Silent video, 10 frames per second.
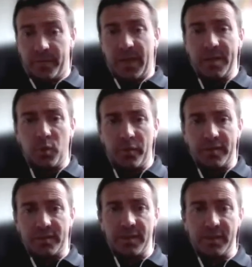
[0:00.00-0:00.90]
But if they
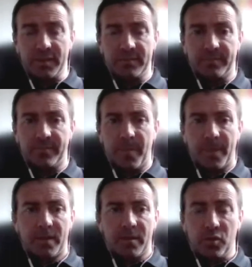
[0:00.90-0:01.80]
like what they see,
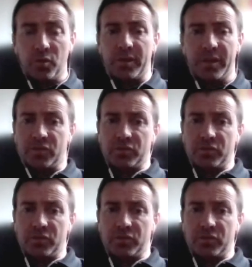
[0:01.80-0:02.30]
a lot of the